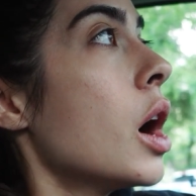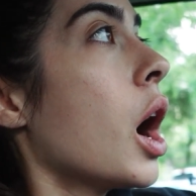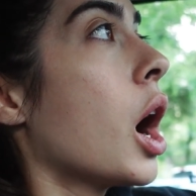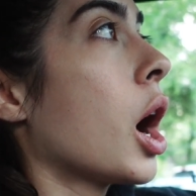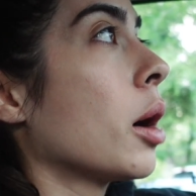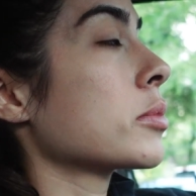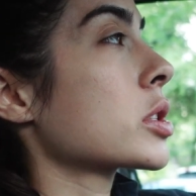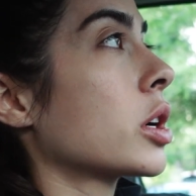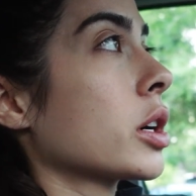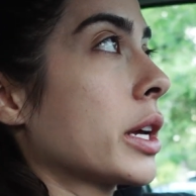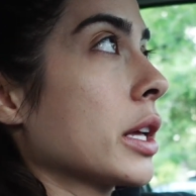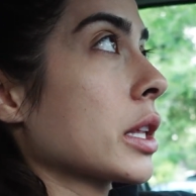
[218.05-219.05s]
um,
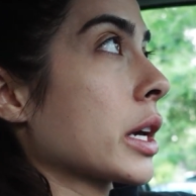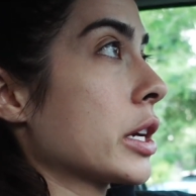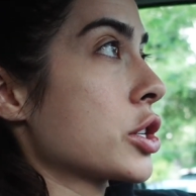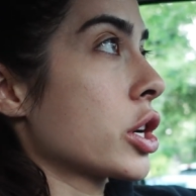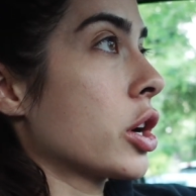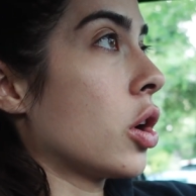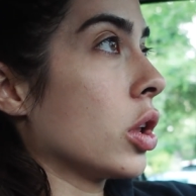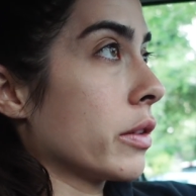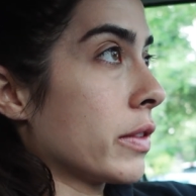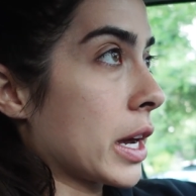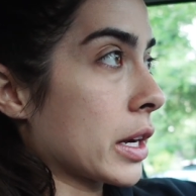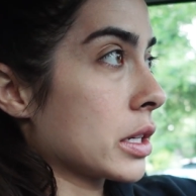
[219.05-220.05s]
stocking the kitchen, all
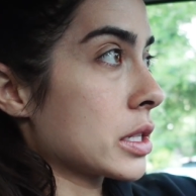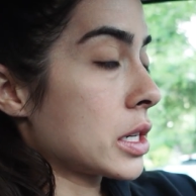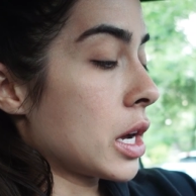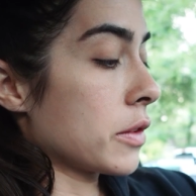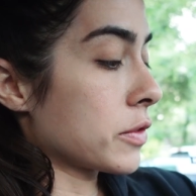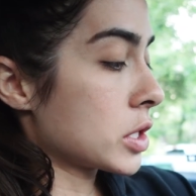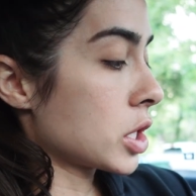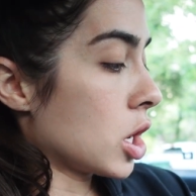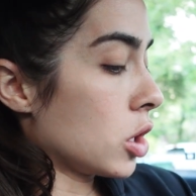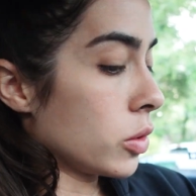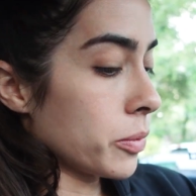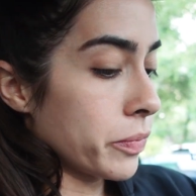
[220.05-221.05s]
of that good stuff.
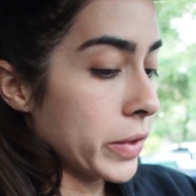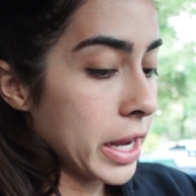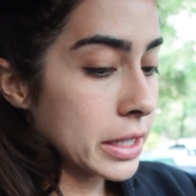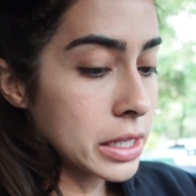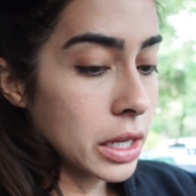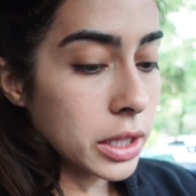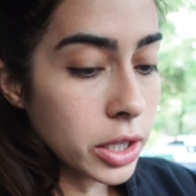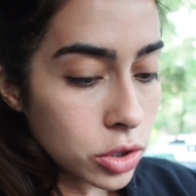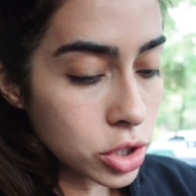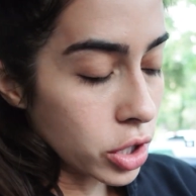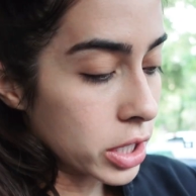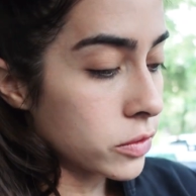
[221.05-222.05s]
So it's a little
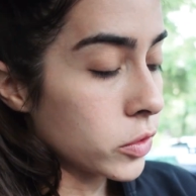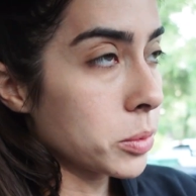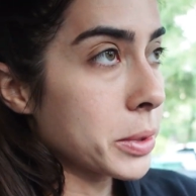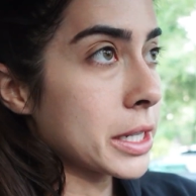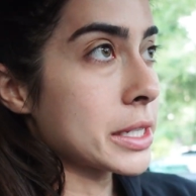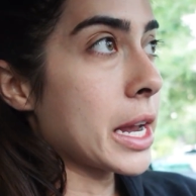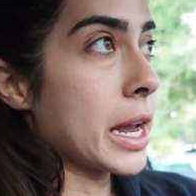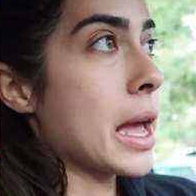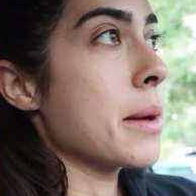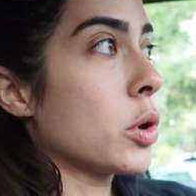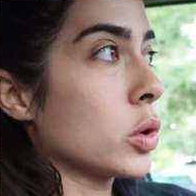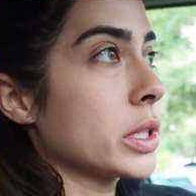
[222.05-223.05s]
stressful because I
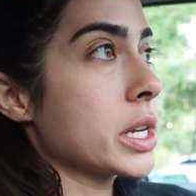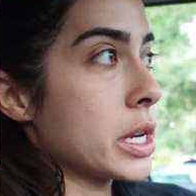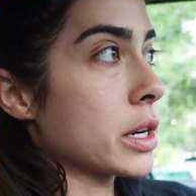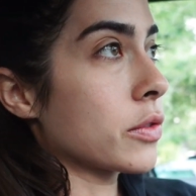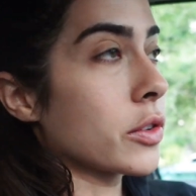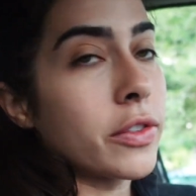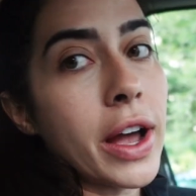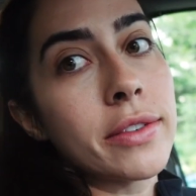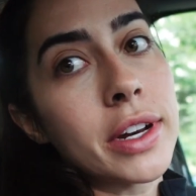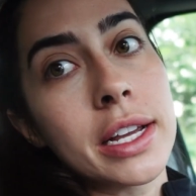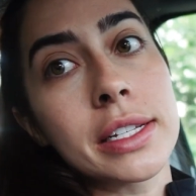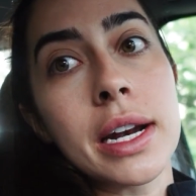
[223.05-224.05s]
am only here for five
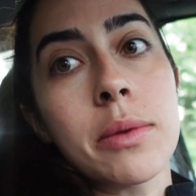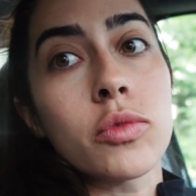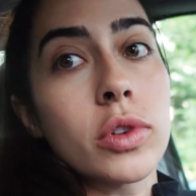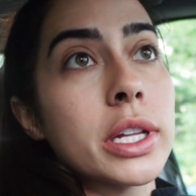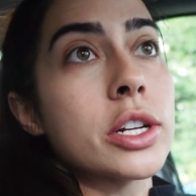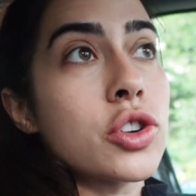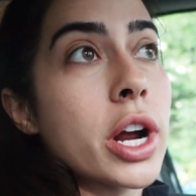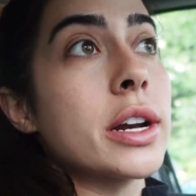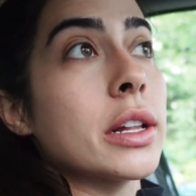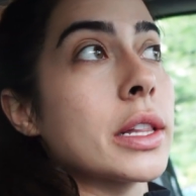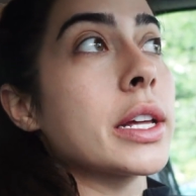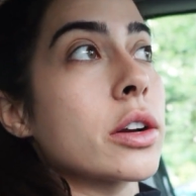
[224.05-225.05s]
days and I'm really trying
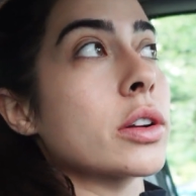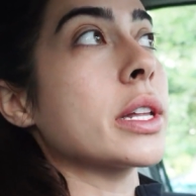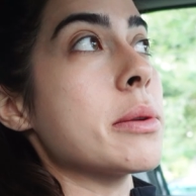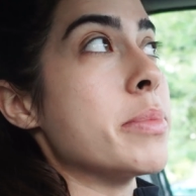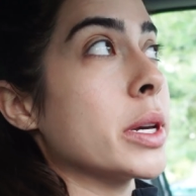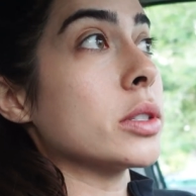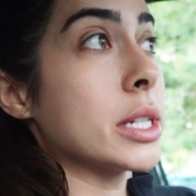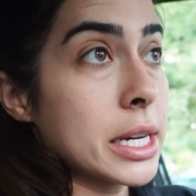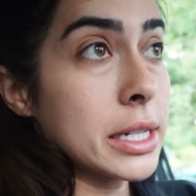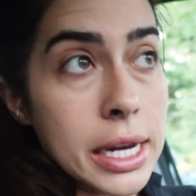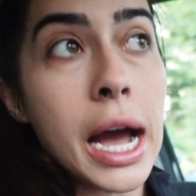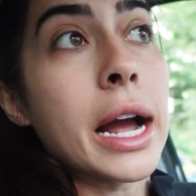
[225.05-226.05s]
to literally build an
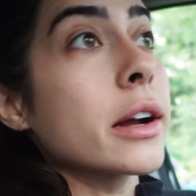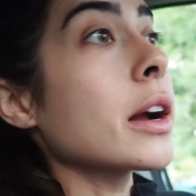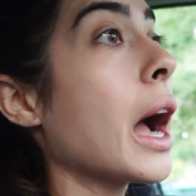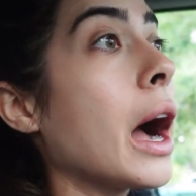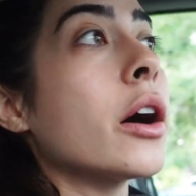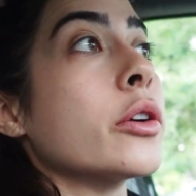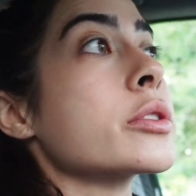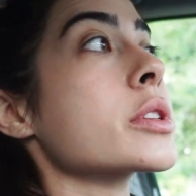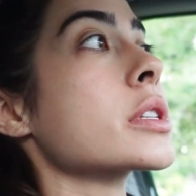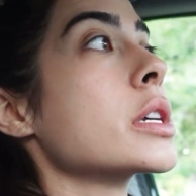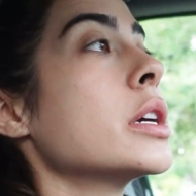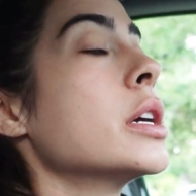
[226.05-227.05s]
entire
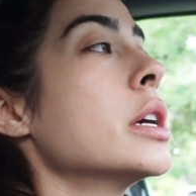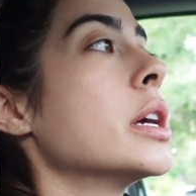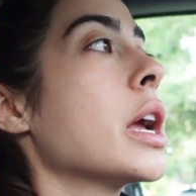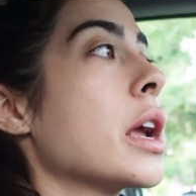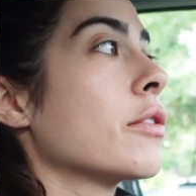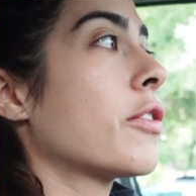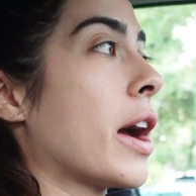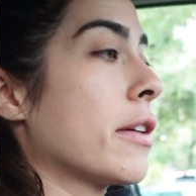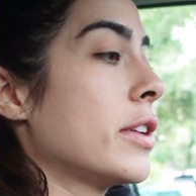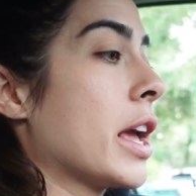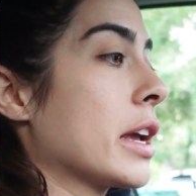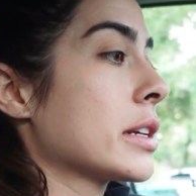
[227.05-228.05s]
house in
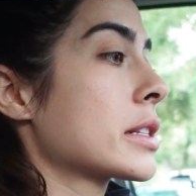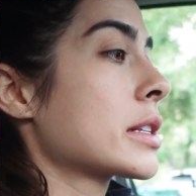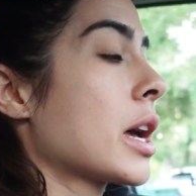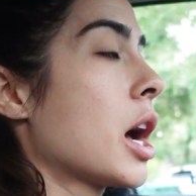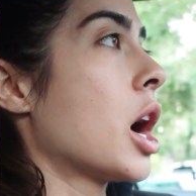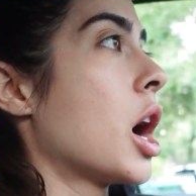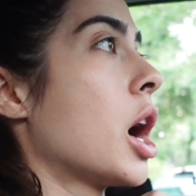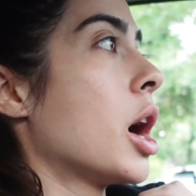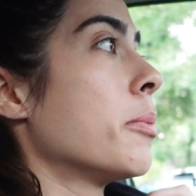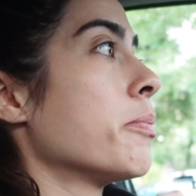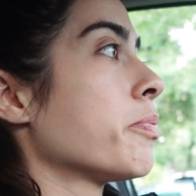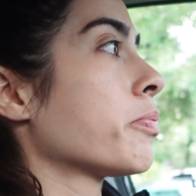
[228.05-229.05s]
five days.
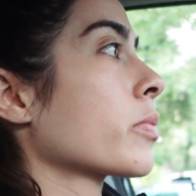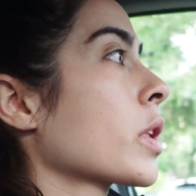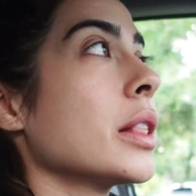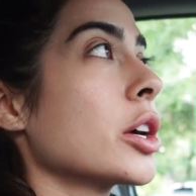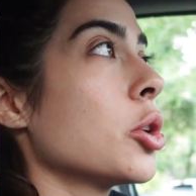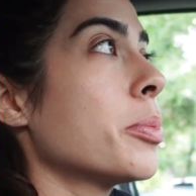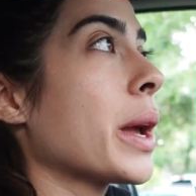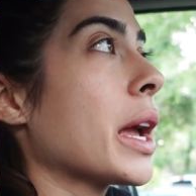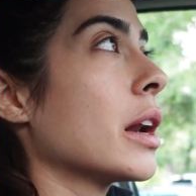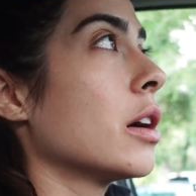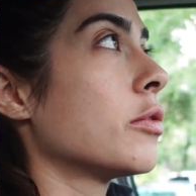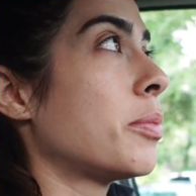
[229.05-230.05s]
Um, a little
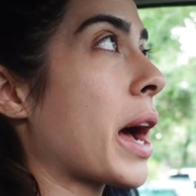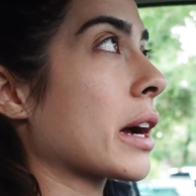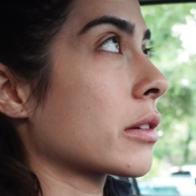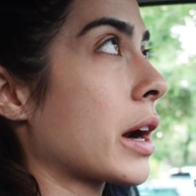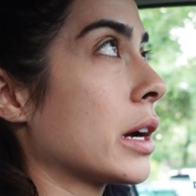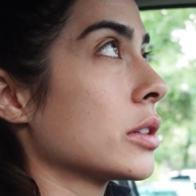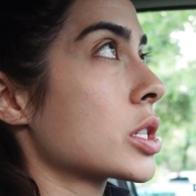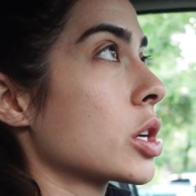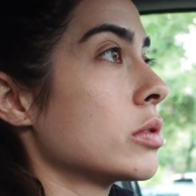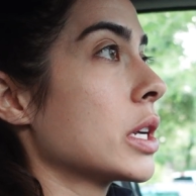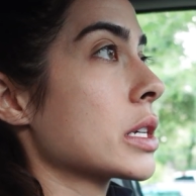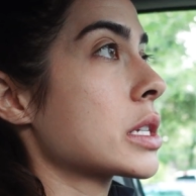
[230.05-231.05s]
bit of background. So
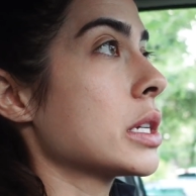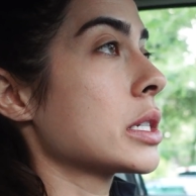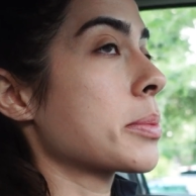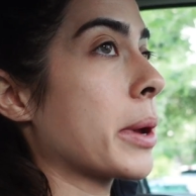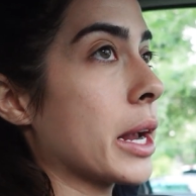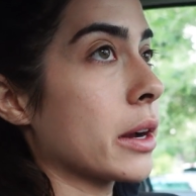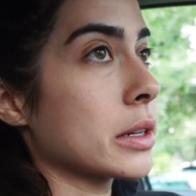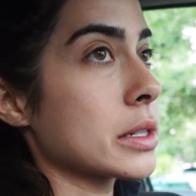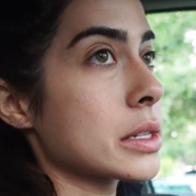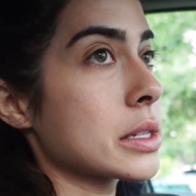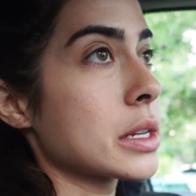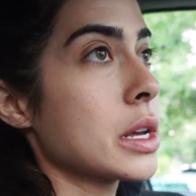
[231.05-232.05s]
Dustin's
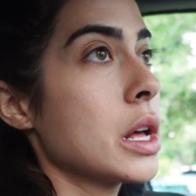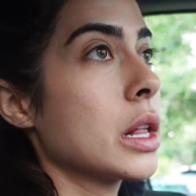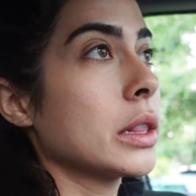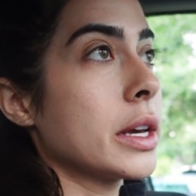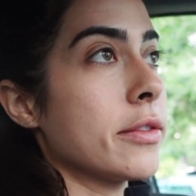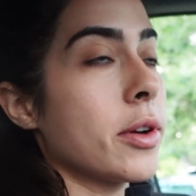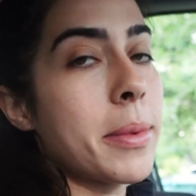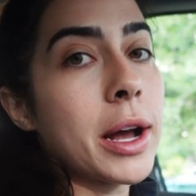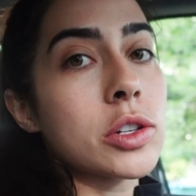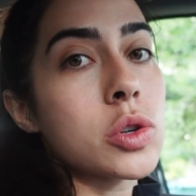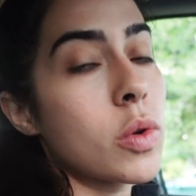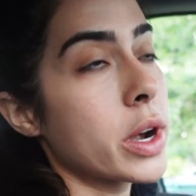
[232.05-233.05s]
parents live
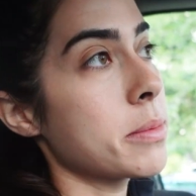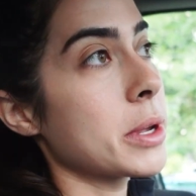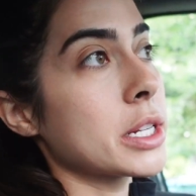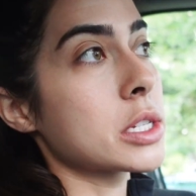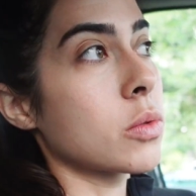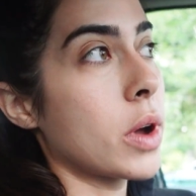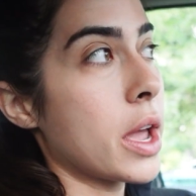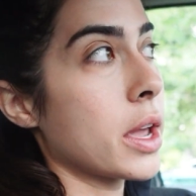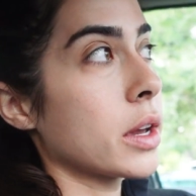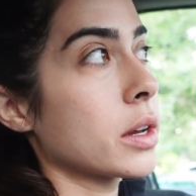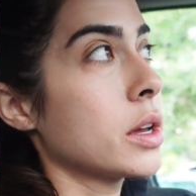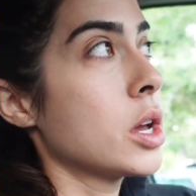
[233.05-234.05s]
about twenty minutes
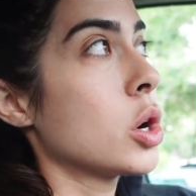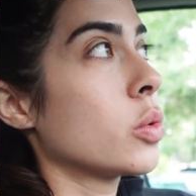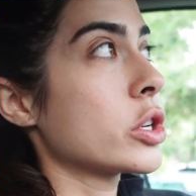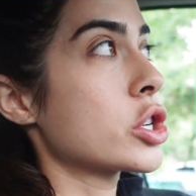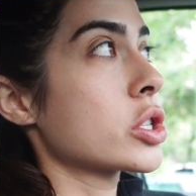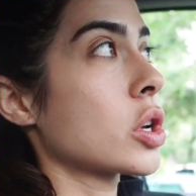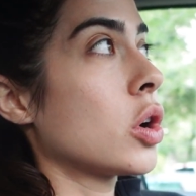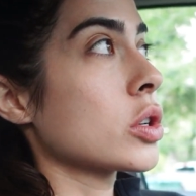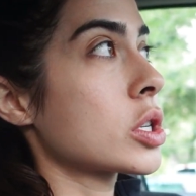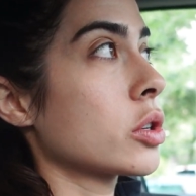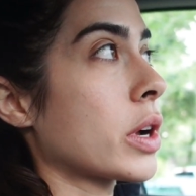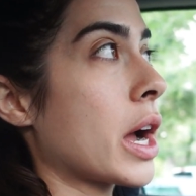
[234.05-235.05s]
away, which is
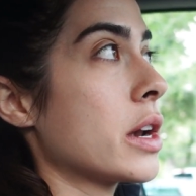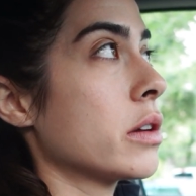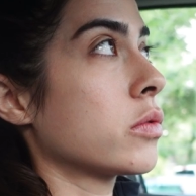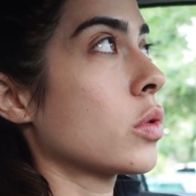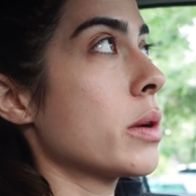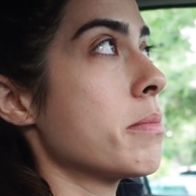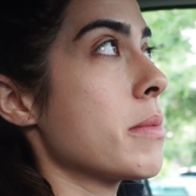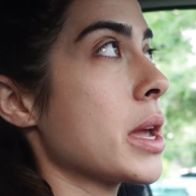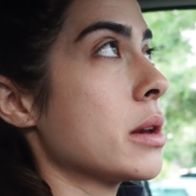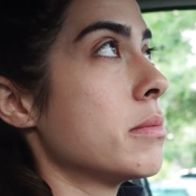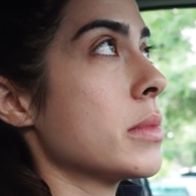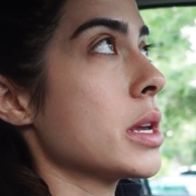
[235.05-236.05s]
also kind of what
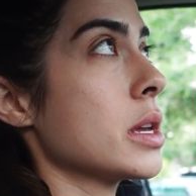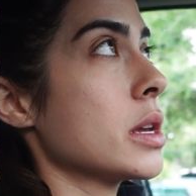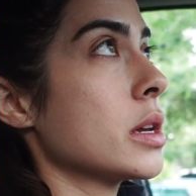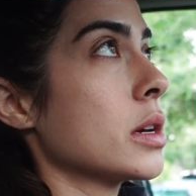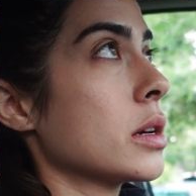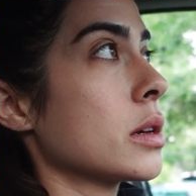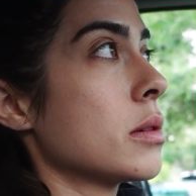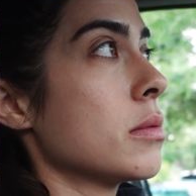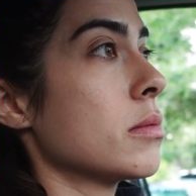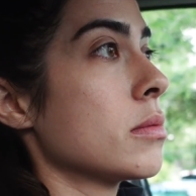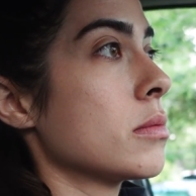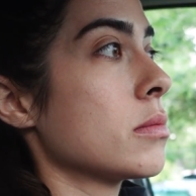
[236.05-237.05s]
made me
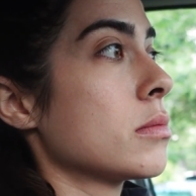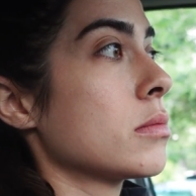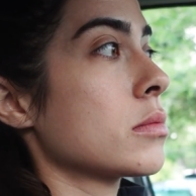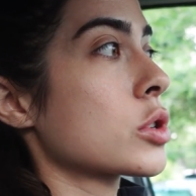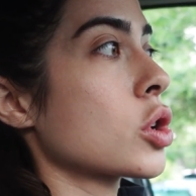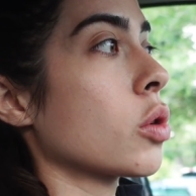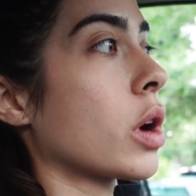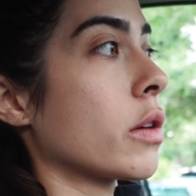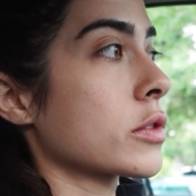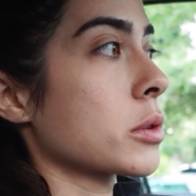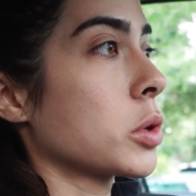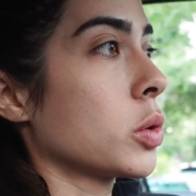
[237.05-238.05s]
so
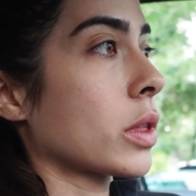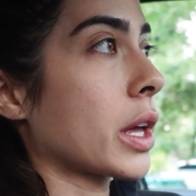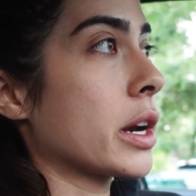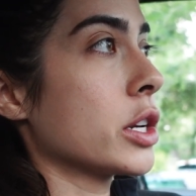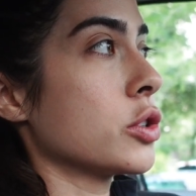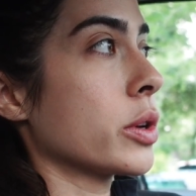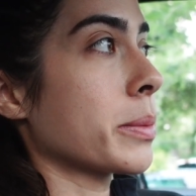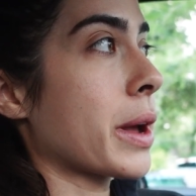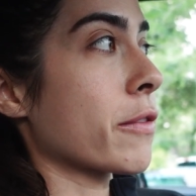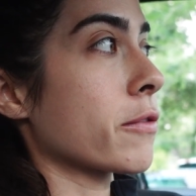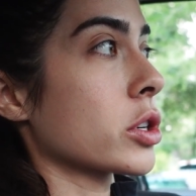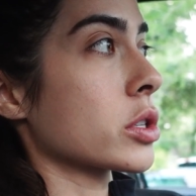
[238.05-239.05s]
comfortable with kind of doing my
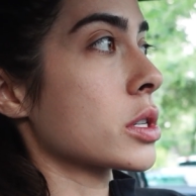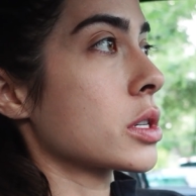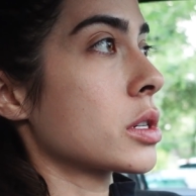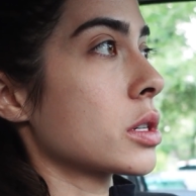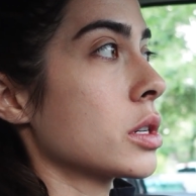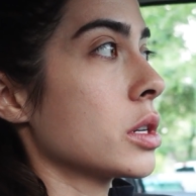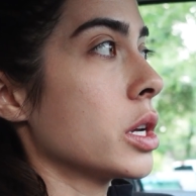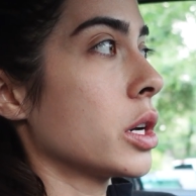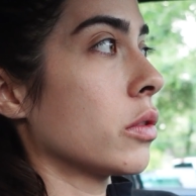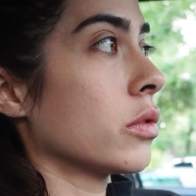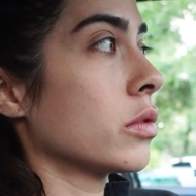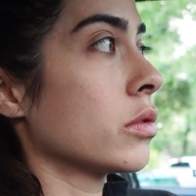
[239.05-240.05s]
first, you
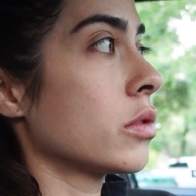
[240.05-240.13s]
know,